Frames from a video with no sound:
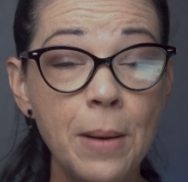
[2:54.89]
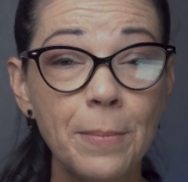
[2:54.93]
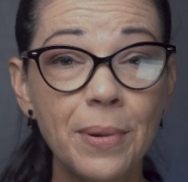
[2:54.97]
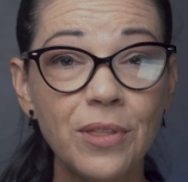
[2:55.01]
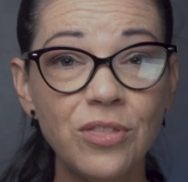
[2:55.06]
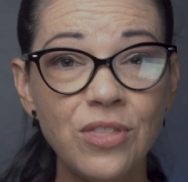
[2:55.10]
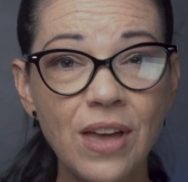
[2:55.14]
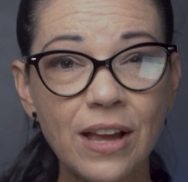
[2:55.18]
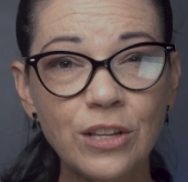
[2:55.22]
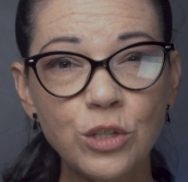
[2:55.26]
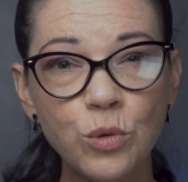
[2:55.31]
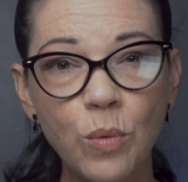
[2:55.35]

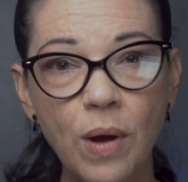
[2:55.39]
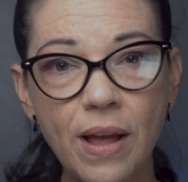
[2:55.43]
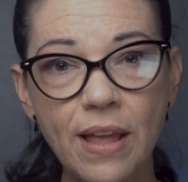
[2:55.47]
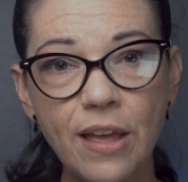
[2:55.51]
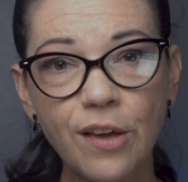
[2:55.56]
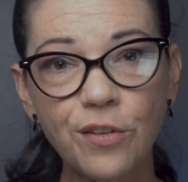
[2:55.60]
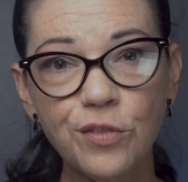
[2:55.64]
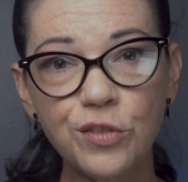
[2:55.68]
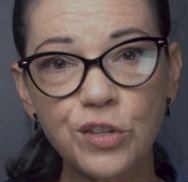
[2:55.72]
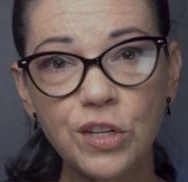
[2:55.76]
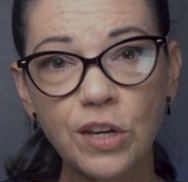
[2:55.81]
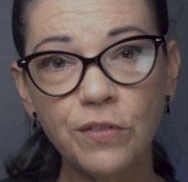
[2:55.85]
but that's why
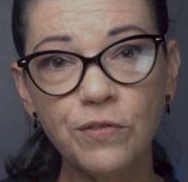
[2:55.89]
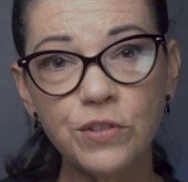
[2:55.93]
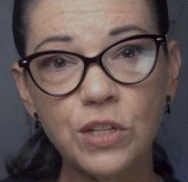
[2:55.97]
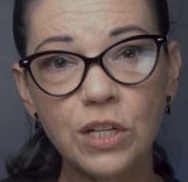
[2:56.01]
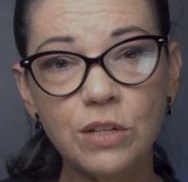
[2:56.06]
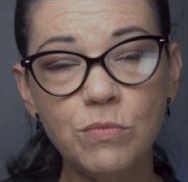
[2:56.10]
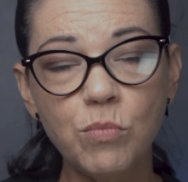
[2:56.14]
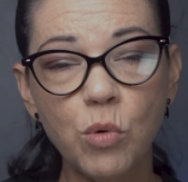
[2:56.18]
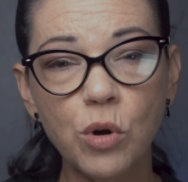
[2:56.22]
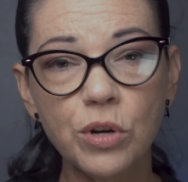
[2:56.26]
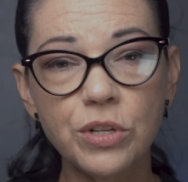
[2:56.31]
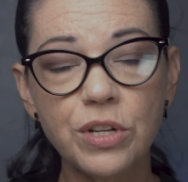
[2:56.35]
I've
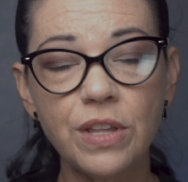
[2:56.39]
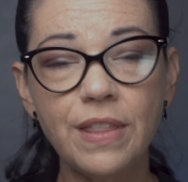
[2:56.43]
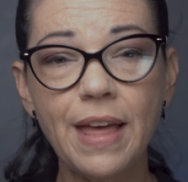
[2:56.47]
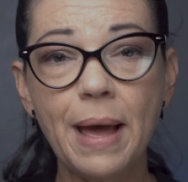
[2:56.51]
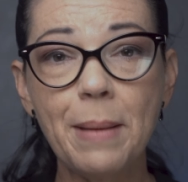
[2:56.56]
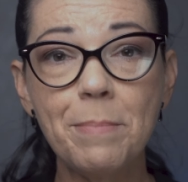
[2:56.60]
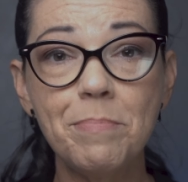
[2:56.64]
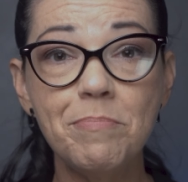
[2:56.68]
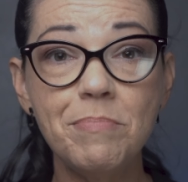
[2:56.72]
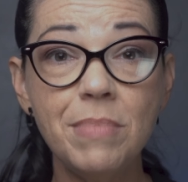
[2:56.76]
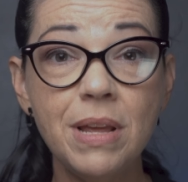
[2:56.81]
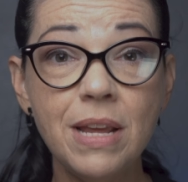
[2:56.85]
shifted more to
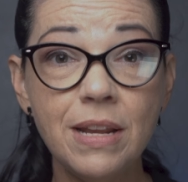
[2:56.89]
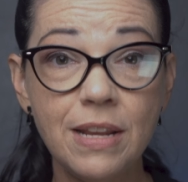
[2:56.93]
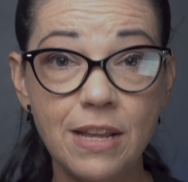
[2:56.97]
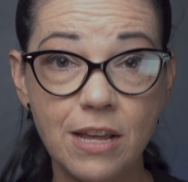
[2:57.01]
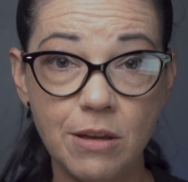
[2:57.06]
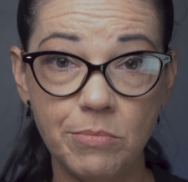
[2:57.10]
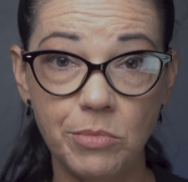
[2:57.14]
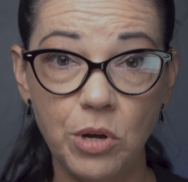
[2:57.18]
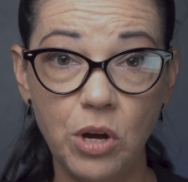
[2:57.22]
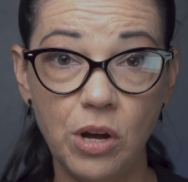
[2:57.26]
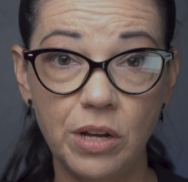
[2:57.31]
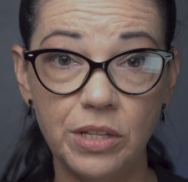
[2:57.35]
that
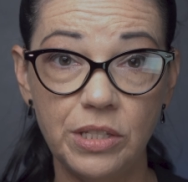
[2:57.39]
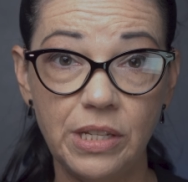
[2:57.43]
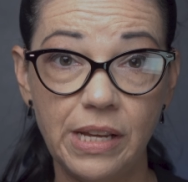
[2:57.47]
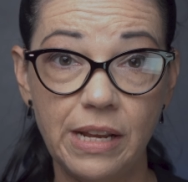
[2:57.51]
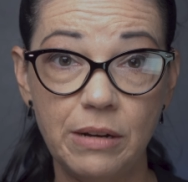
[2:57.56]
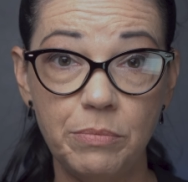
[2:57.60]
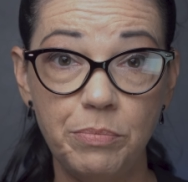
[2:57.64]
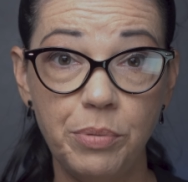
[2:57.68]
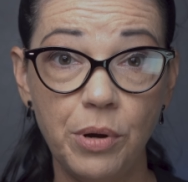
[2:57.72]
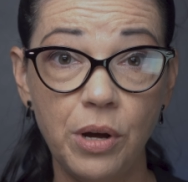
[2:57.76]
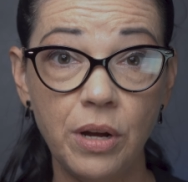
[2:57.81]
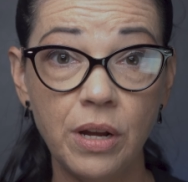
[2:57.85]
medium
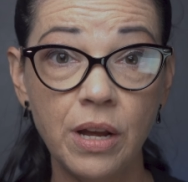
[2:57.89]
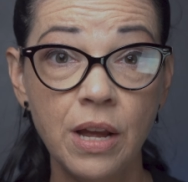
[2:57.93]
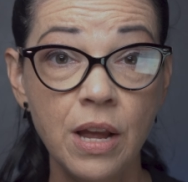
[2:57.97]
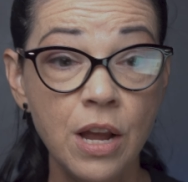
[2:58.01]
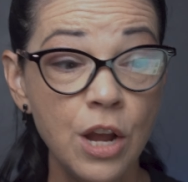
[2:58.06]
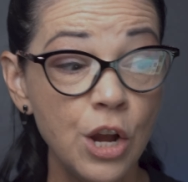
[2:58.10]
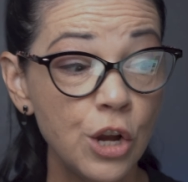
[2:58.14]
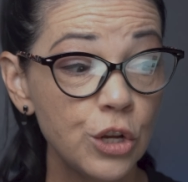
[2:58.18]
content book.